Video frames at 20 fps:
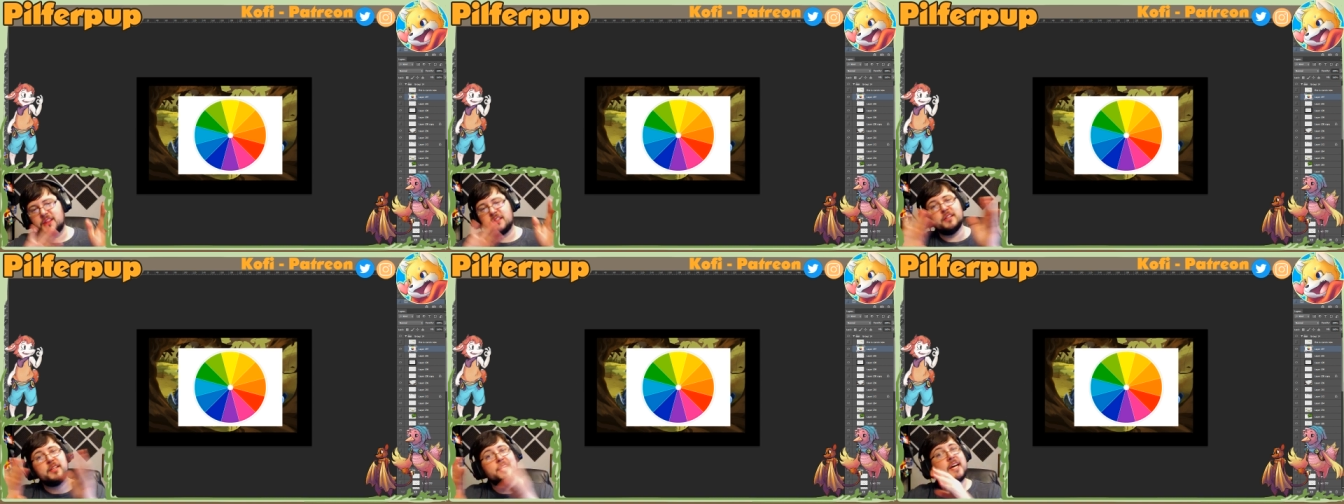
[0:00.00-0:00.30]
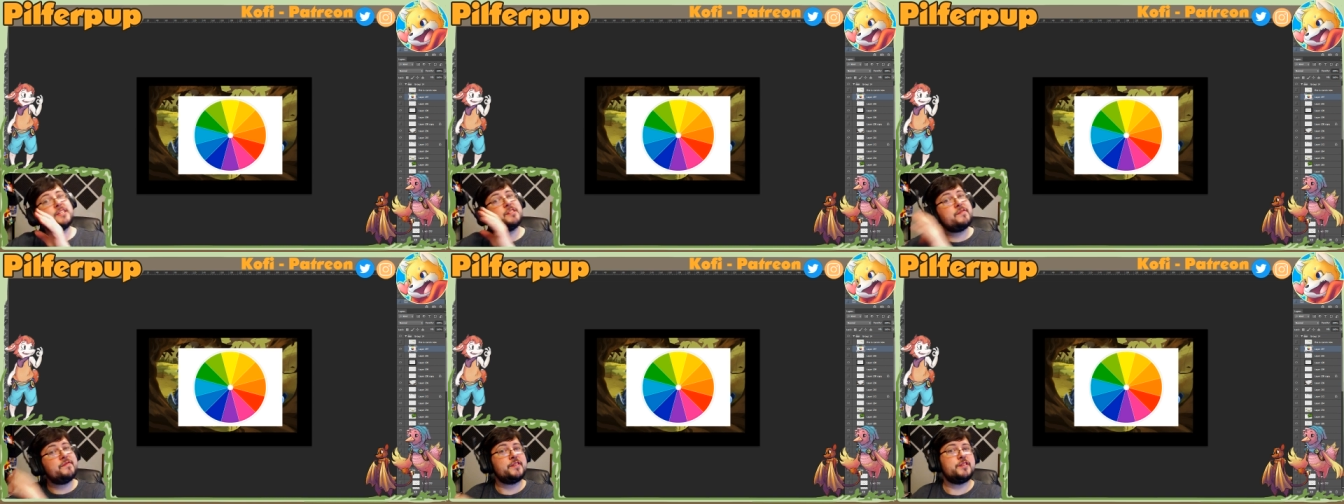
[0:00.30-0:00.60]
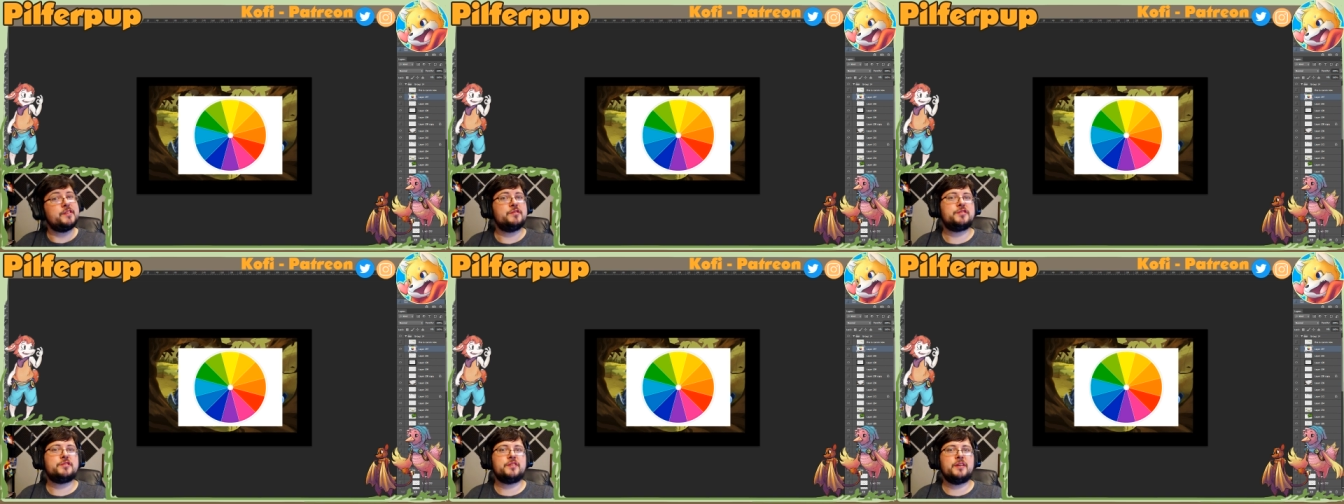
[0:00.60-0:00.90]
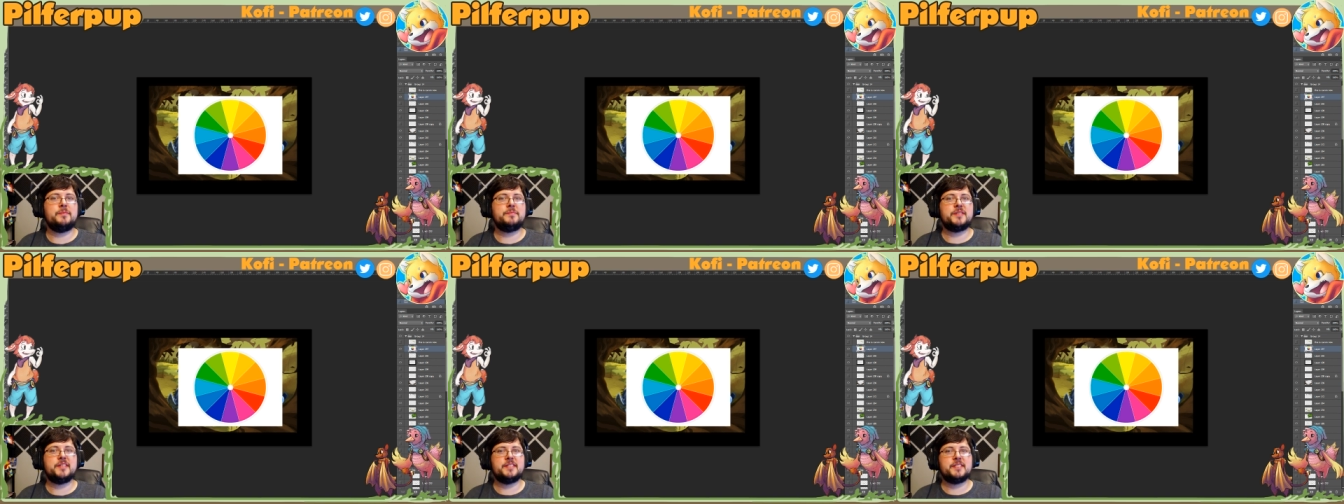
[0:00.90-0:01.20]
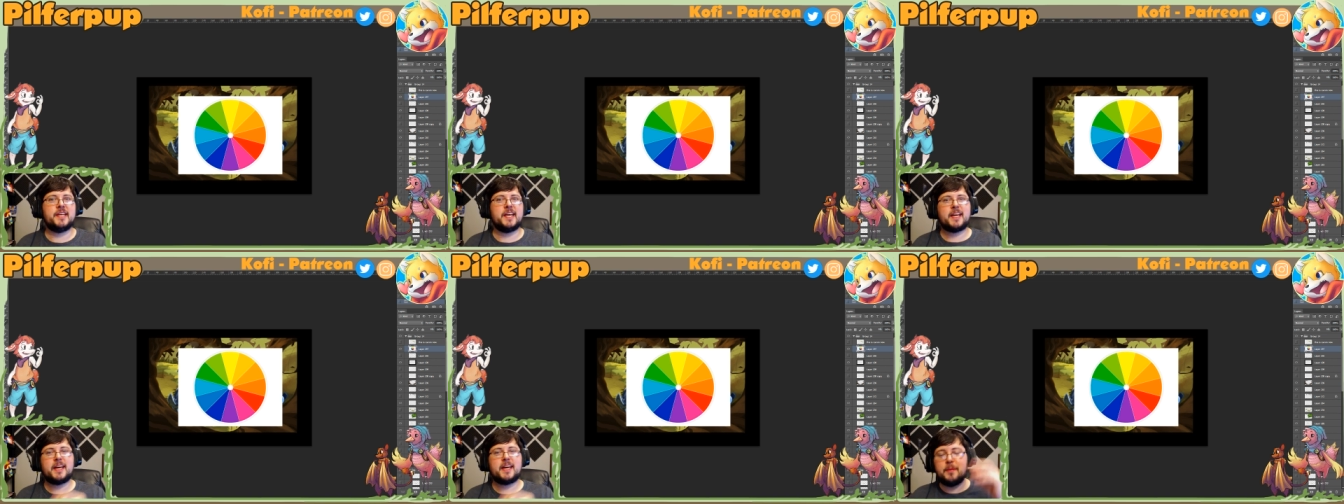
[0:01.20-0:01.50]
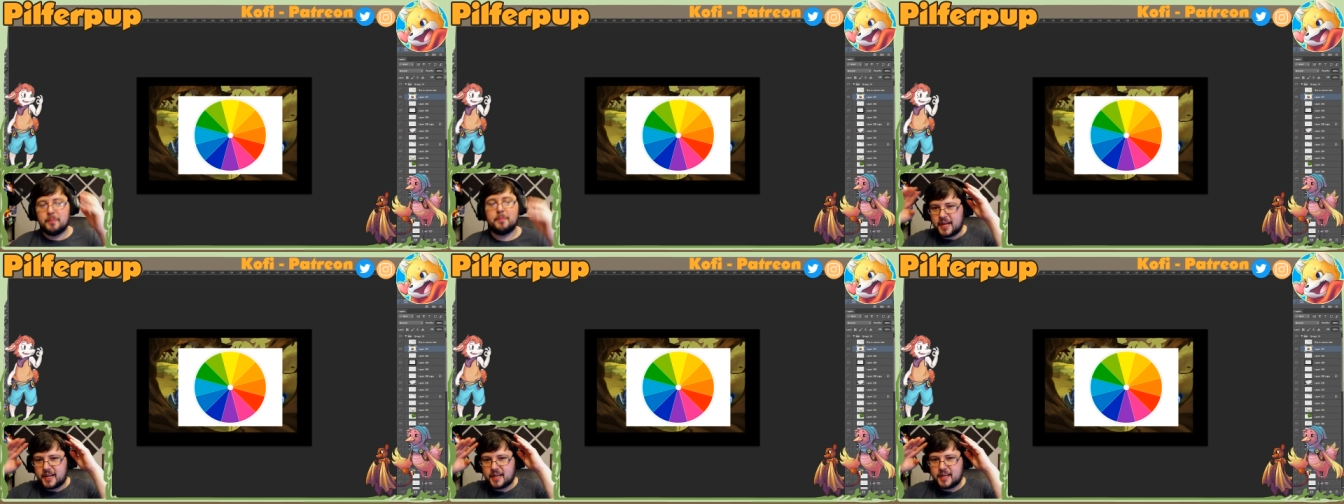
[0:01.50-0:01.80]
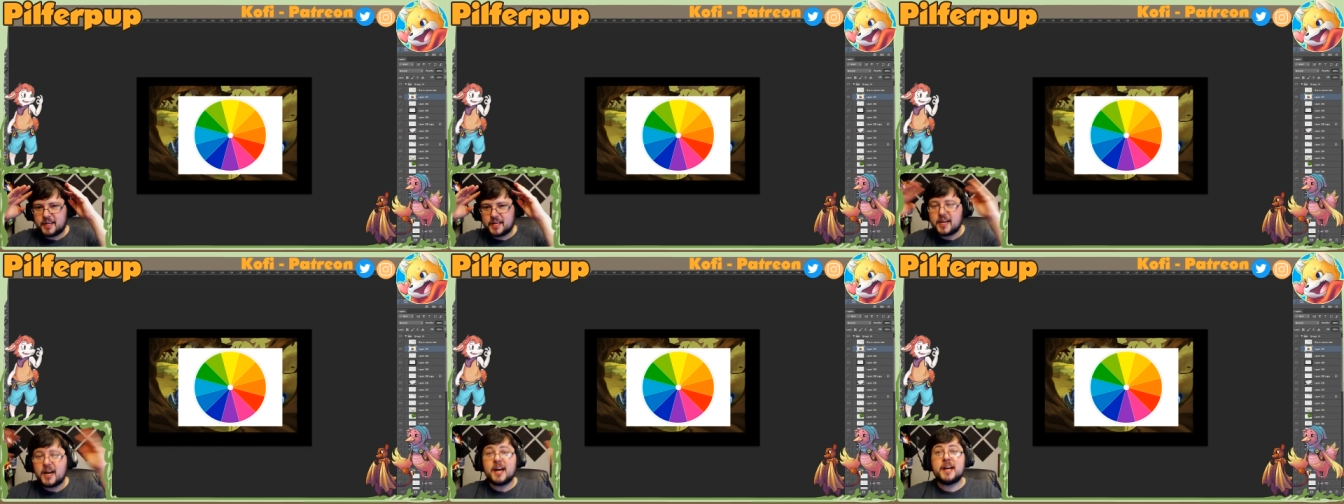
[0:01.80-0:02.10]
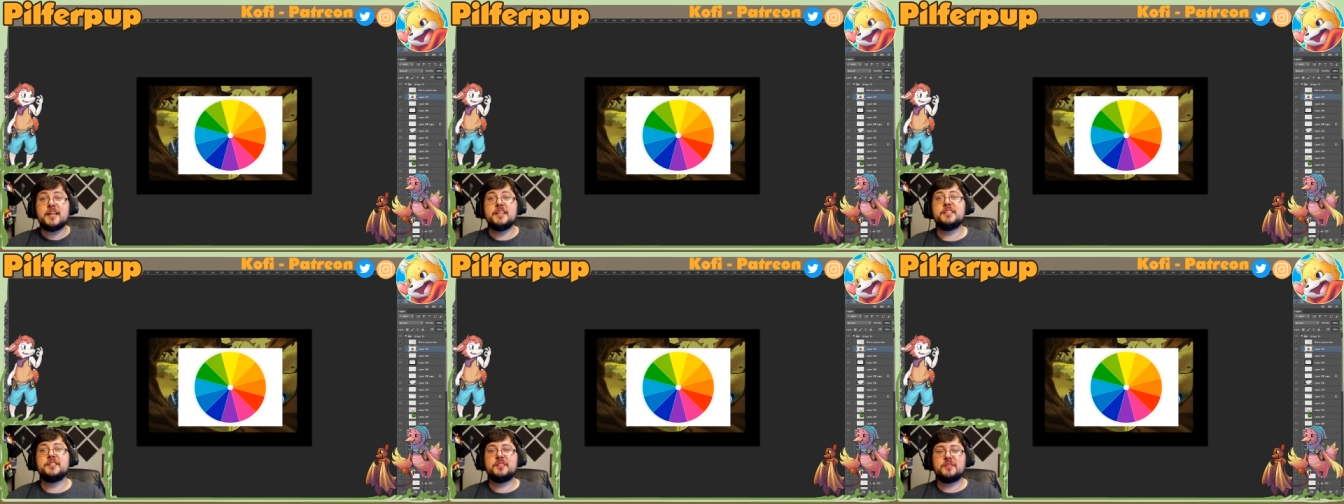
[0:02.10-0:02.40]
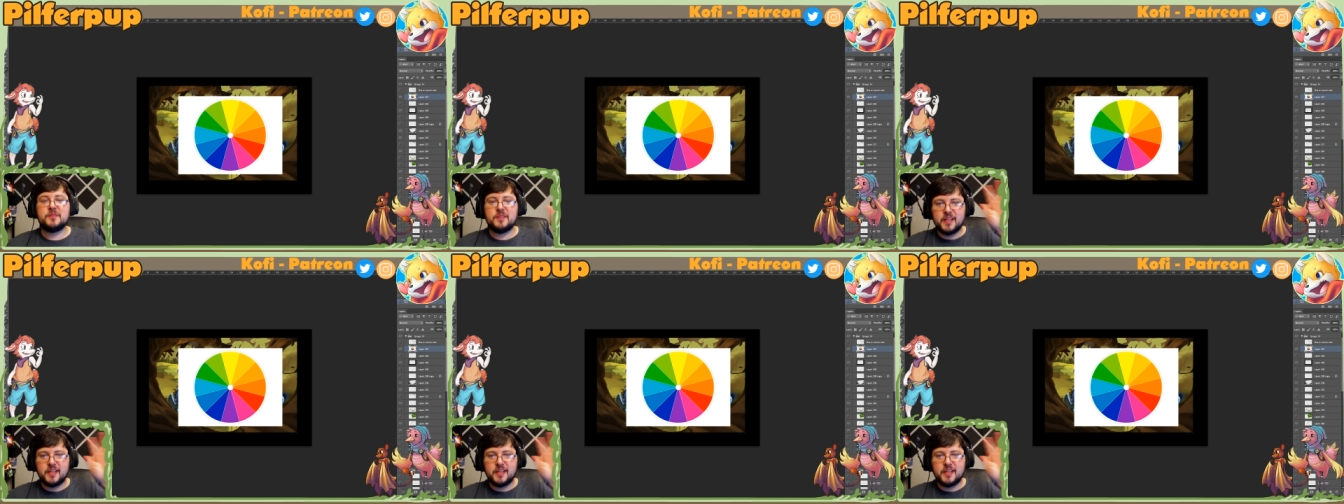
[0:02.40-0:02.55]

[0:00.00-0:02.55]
the last few streams, is like, I'm like, guys,